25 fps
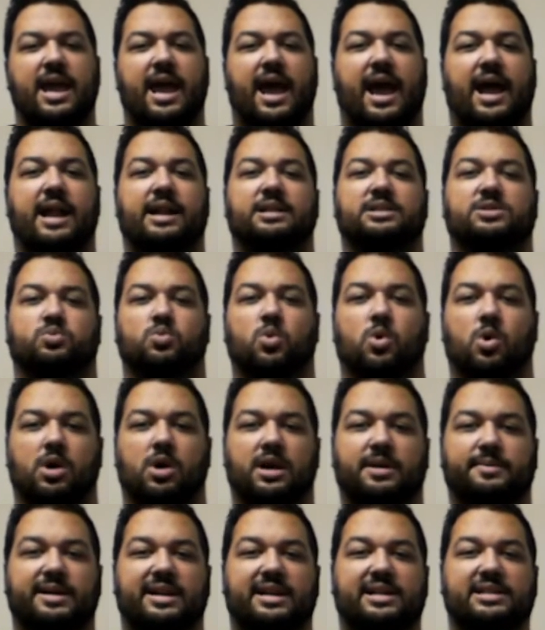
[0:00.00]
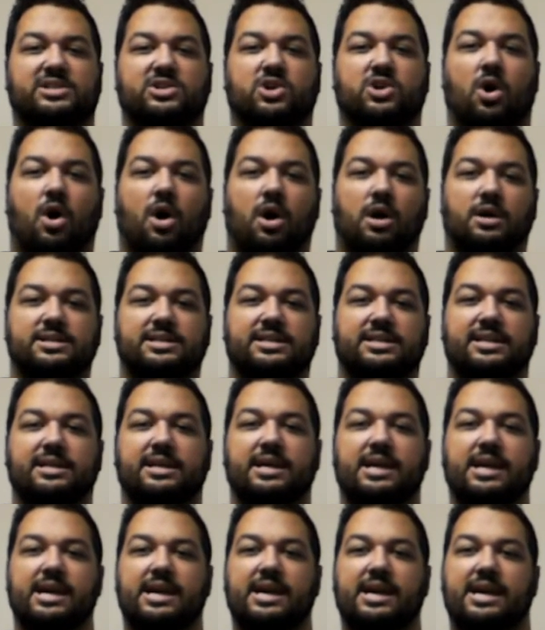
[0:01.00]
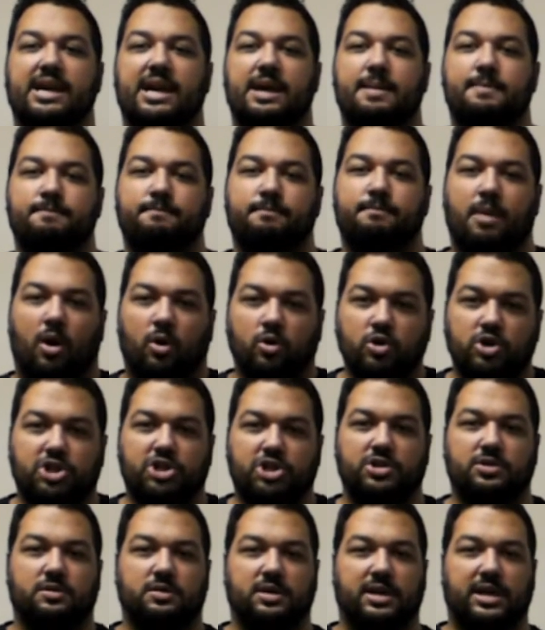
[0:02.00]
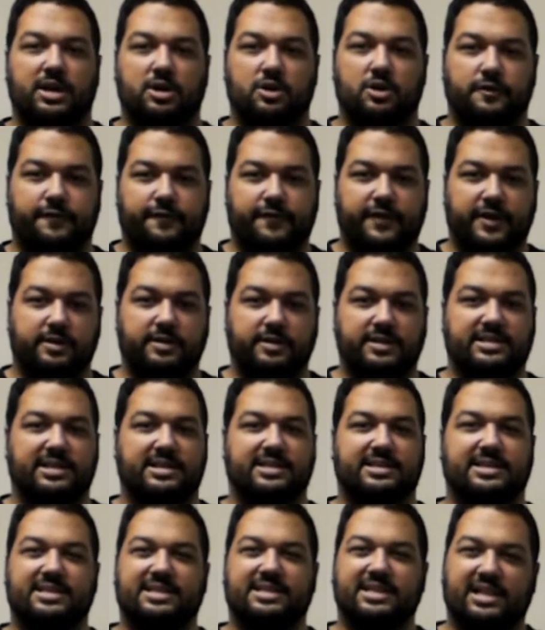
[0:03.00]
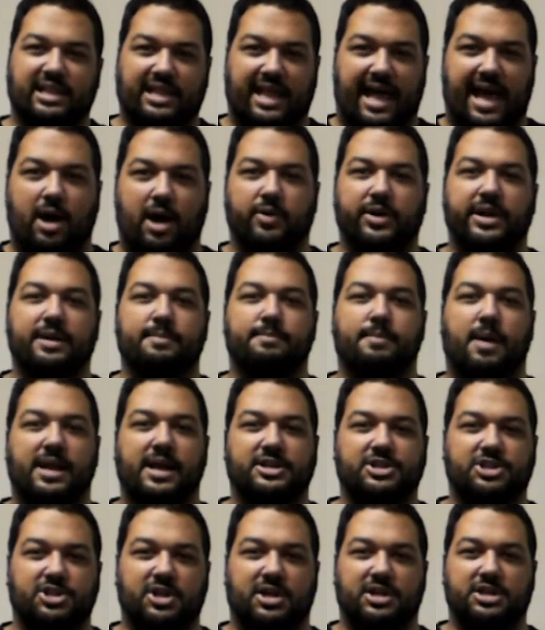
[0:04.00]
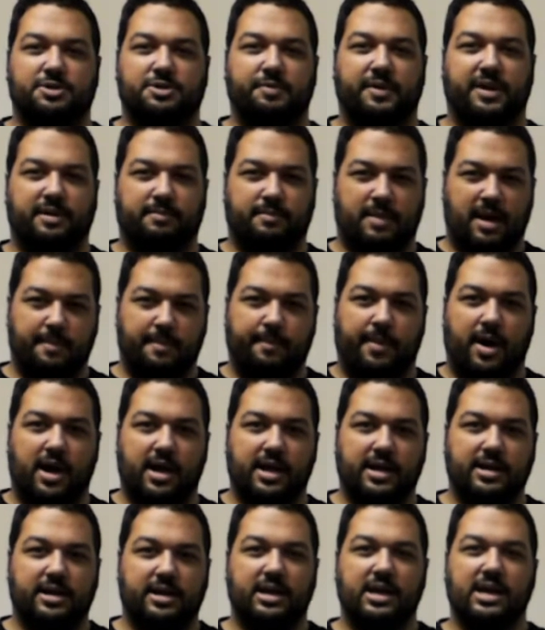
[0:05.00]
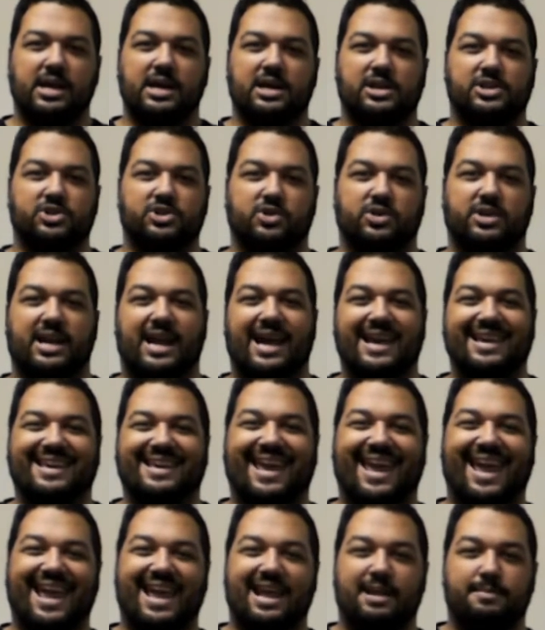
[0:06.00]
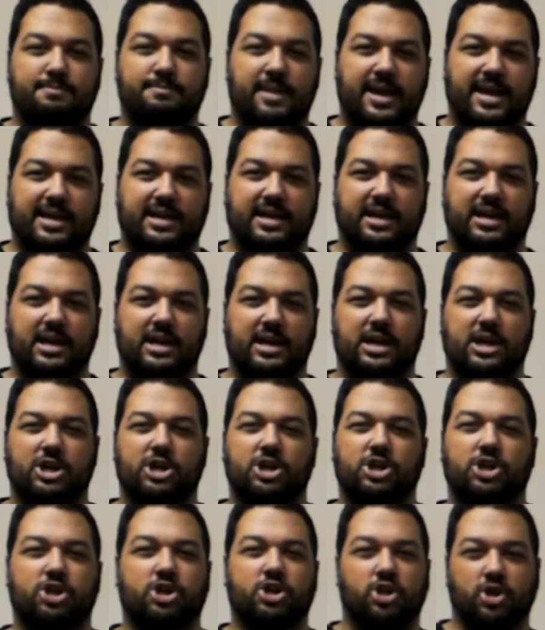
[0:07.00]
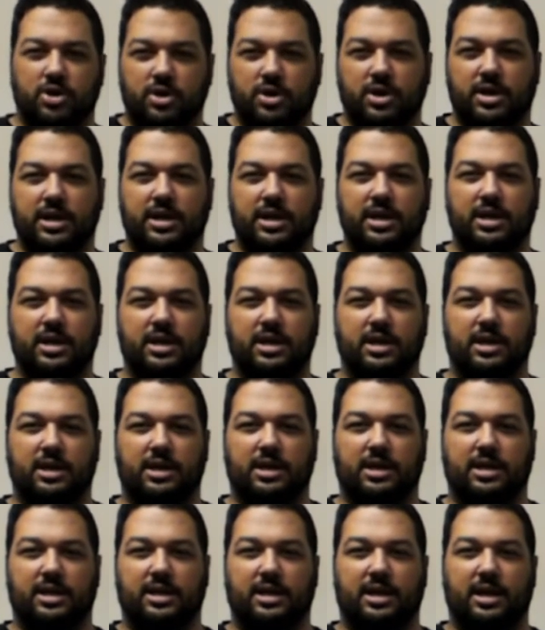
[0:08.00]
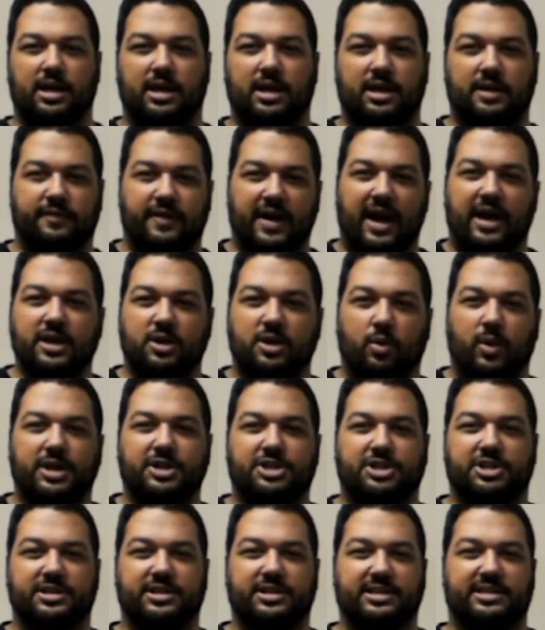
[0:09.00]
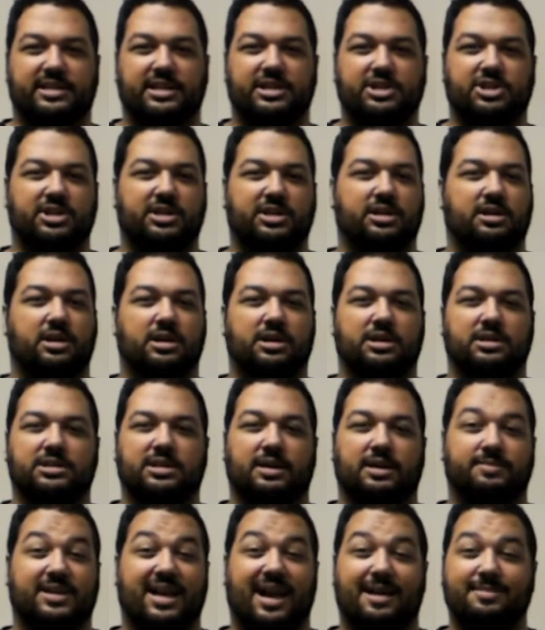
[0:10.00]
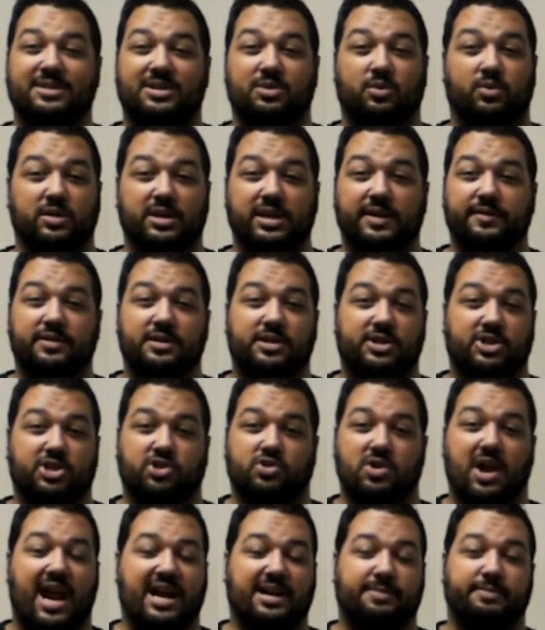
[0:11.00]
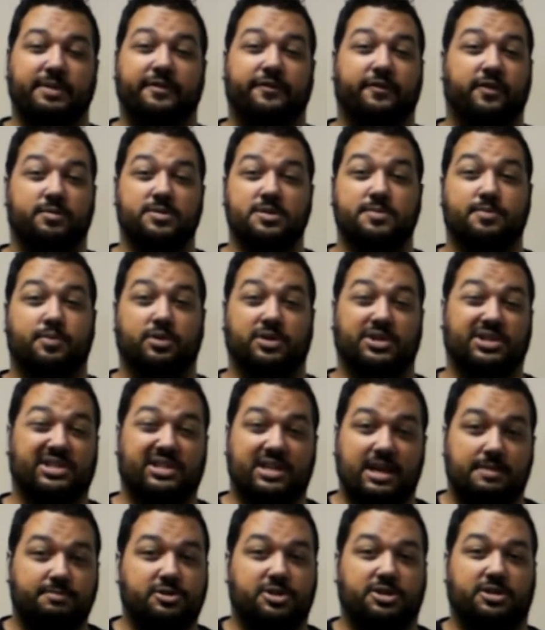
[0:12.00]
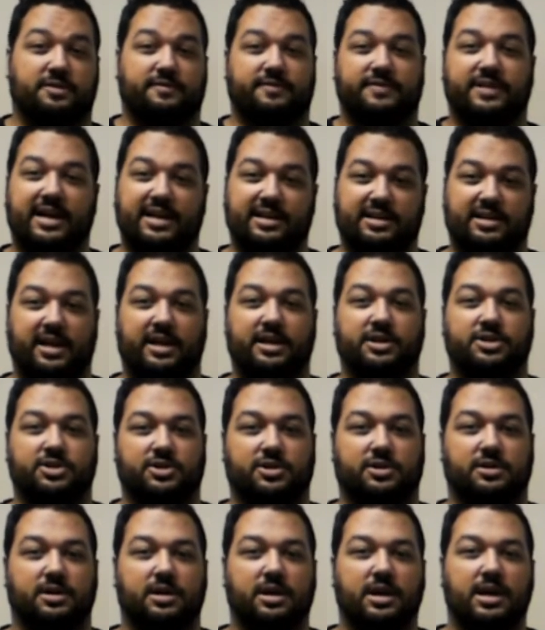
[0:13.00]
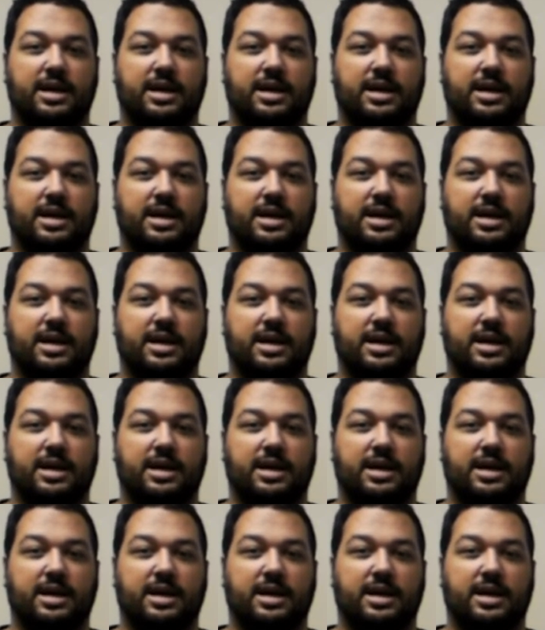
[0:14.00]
And it's worrying me and it's causing emotional interferences. It's clouding my judgment in my mind so that I can't make good evaluation decision. Sometimes it will even distract me from the perception of that danger.